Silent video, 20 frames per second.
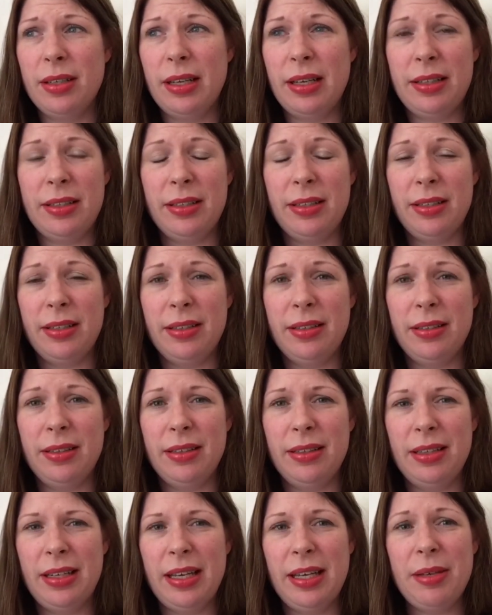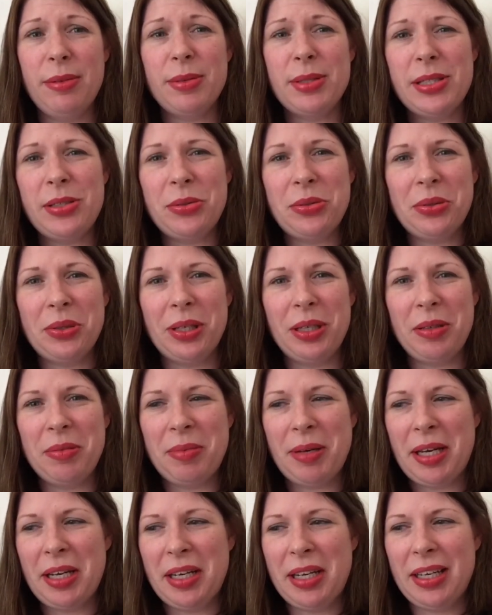and he was talking
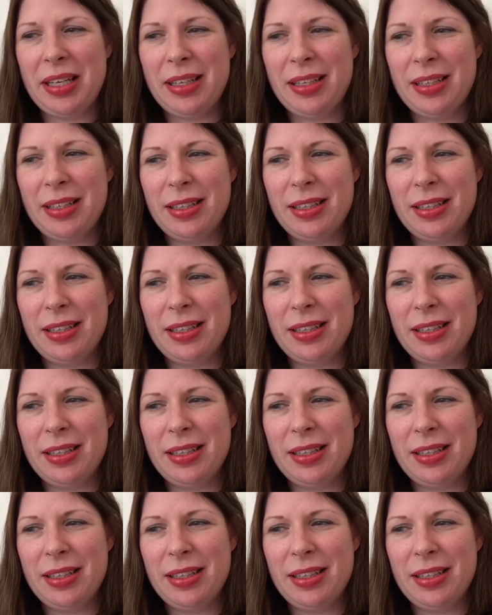about it